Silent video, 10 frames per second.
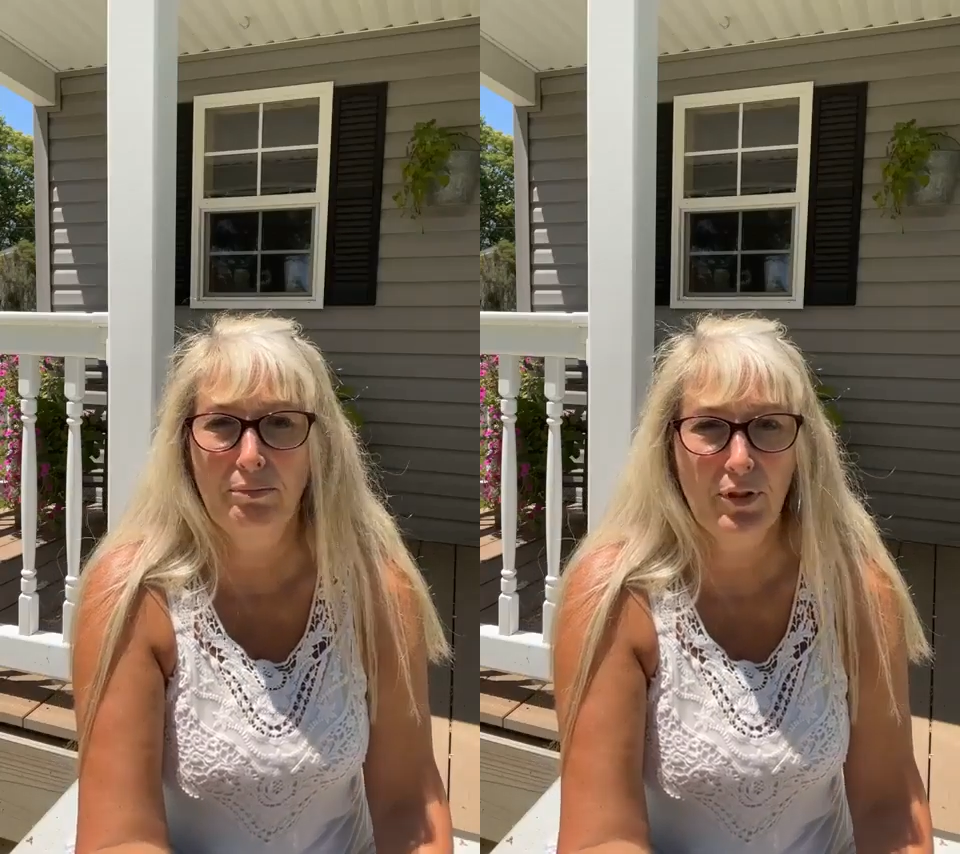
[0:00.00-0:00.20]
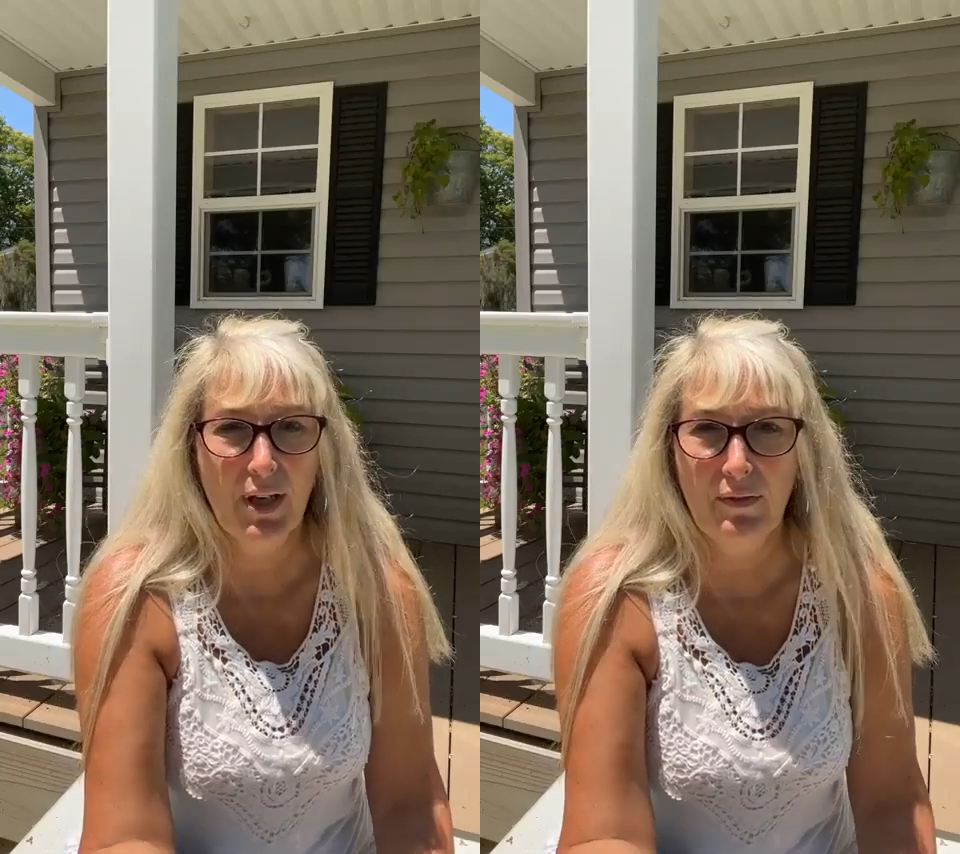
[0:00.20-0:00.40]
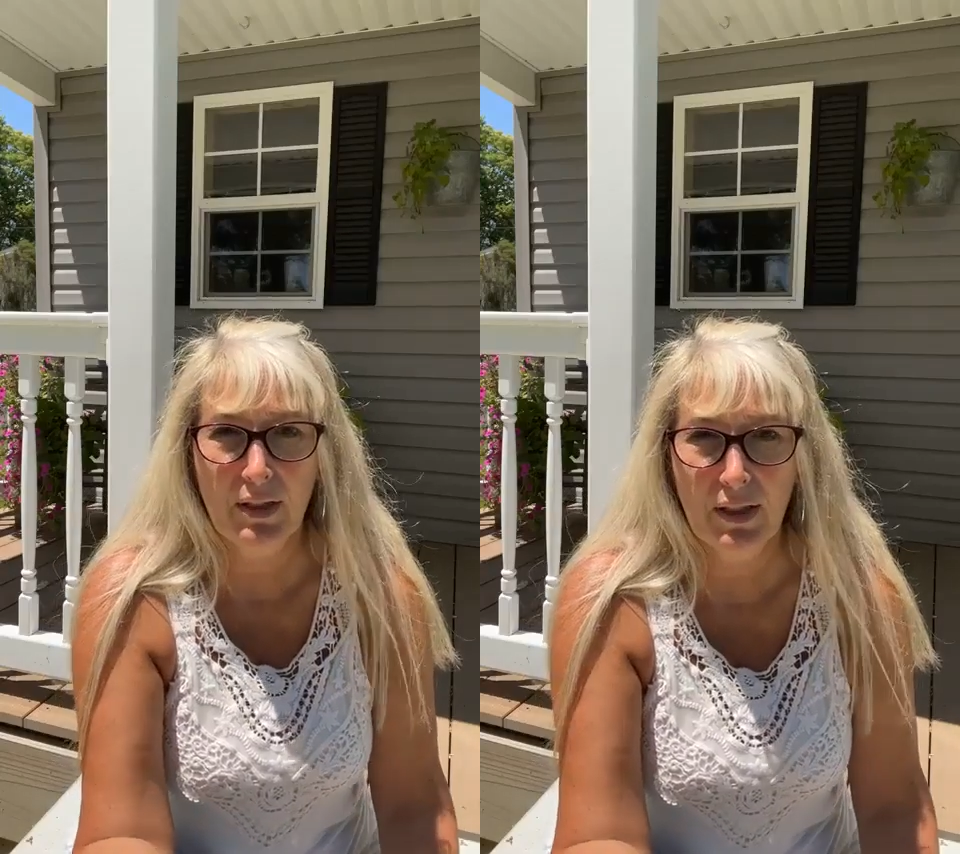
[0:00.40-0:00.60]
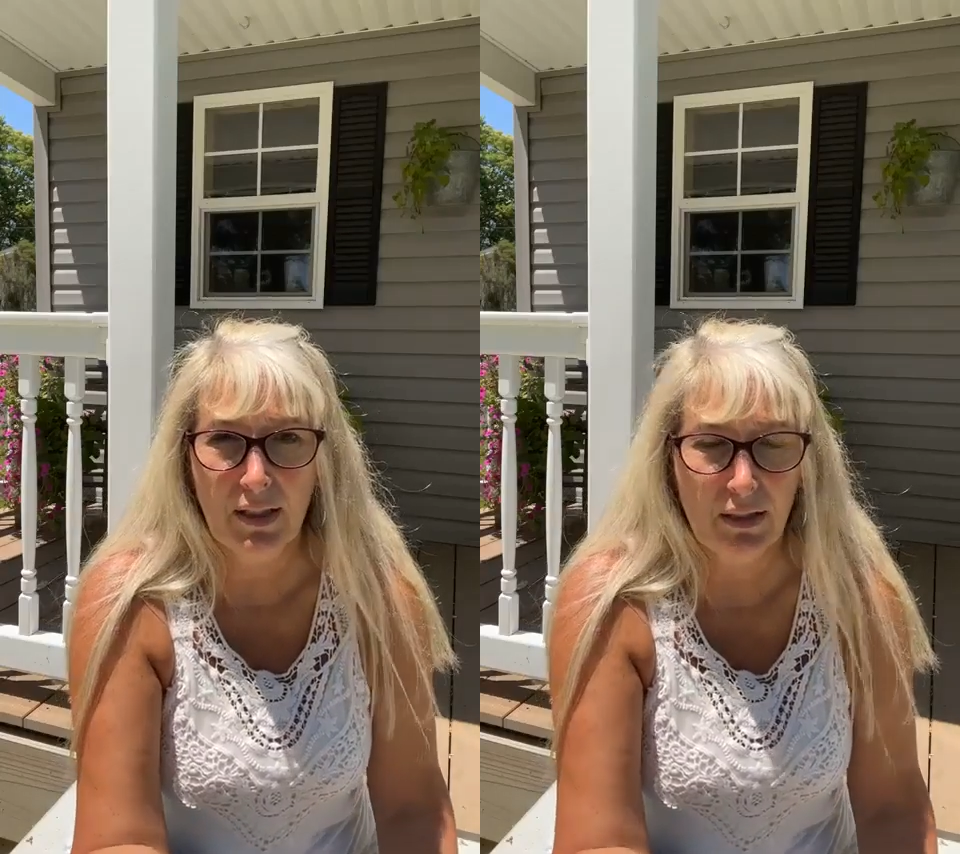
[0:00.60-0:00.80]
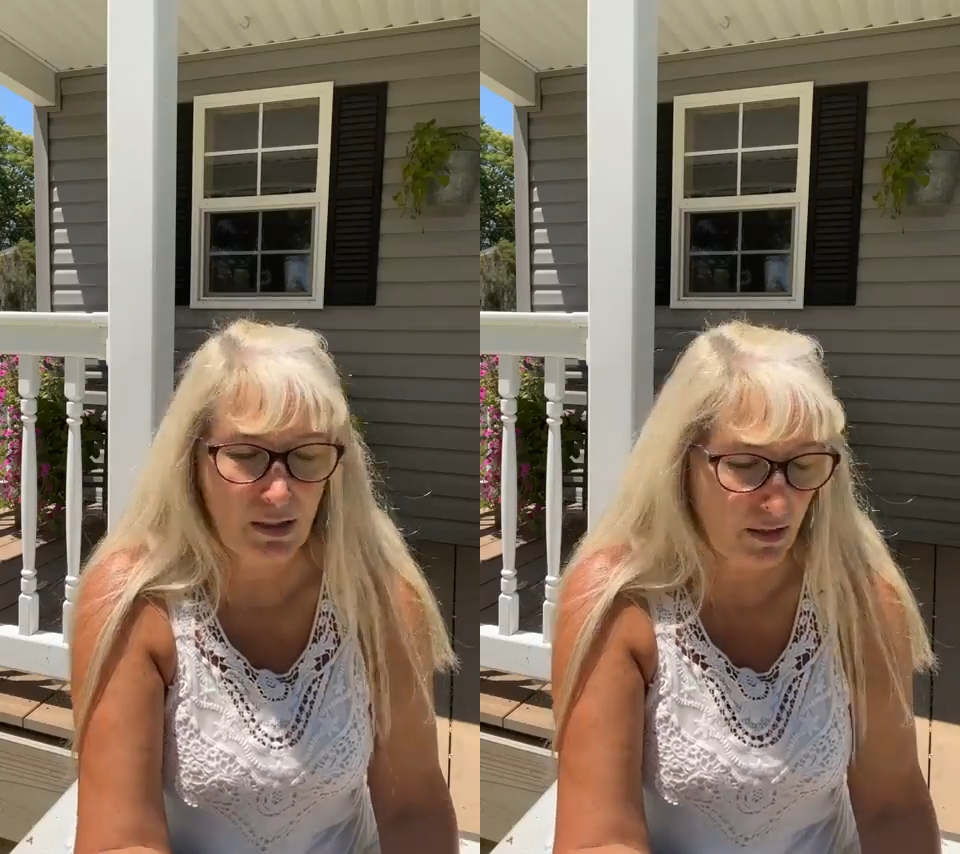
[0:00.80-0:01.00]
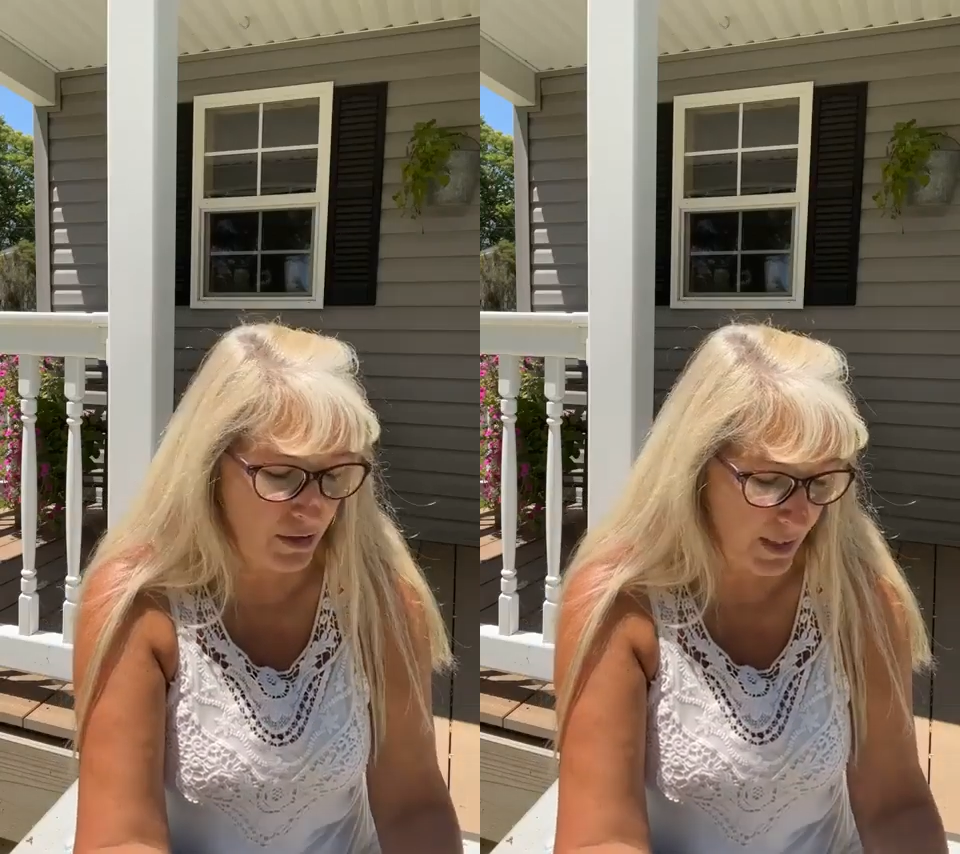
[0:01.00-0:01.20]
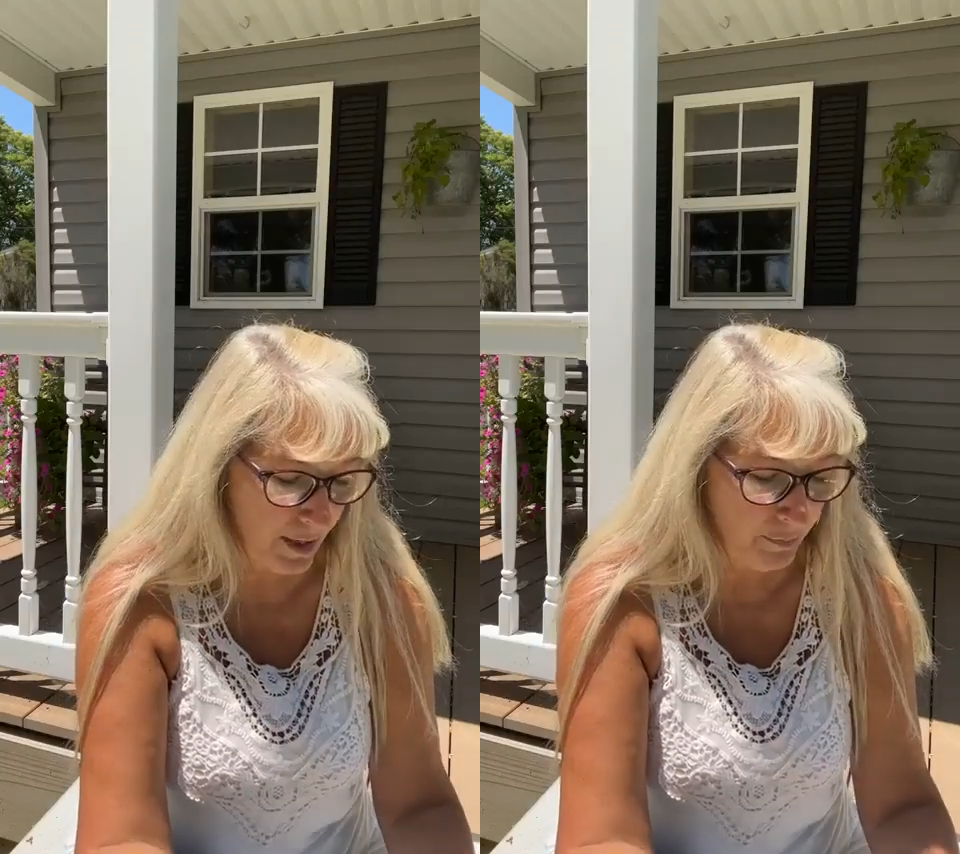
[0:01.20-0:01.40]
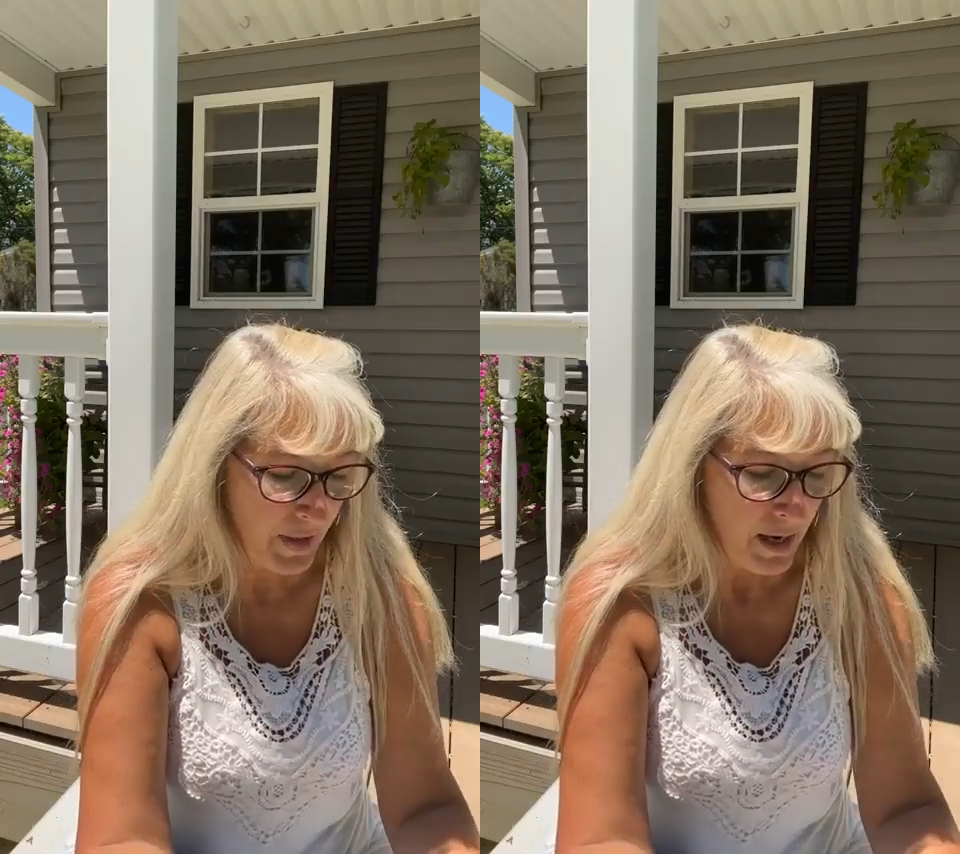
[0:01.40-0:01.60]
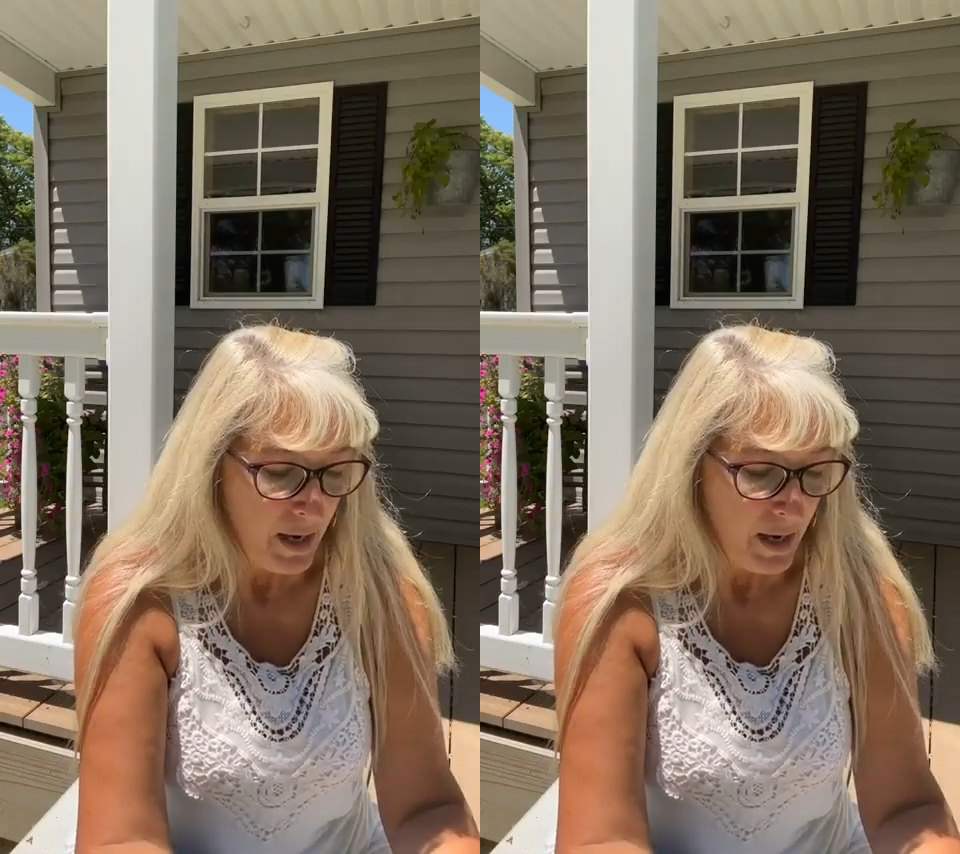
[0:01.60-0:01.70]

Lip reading: 17 years now.